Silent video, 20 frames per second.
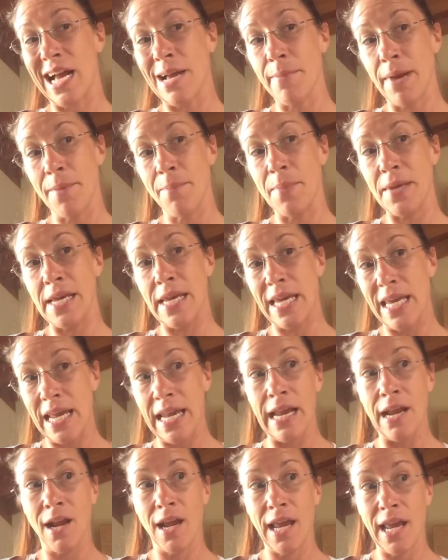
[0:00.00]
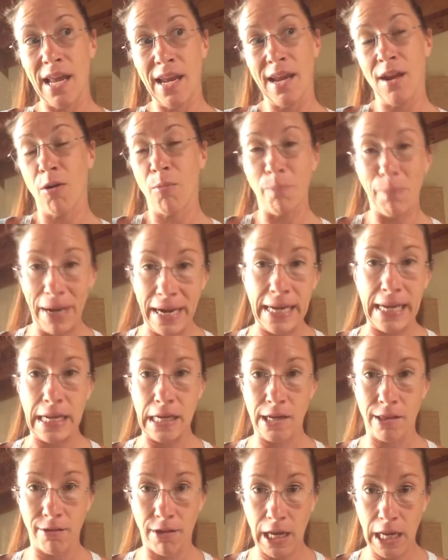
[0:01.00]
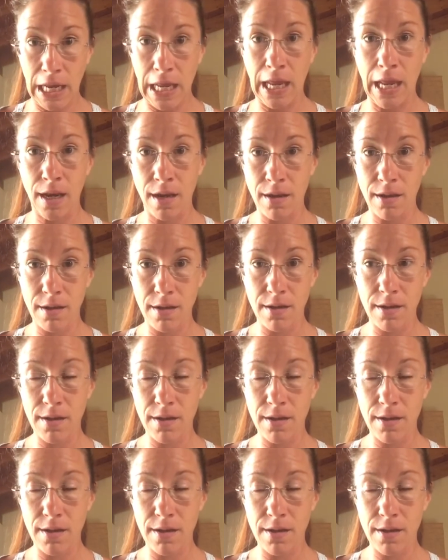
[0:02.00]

I might be kidding, hitting or biting another kid,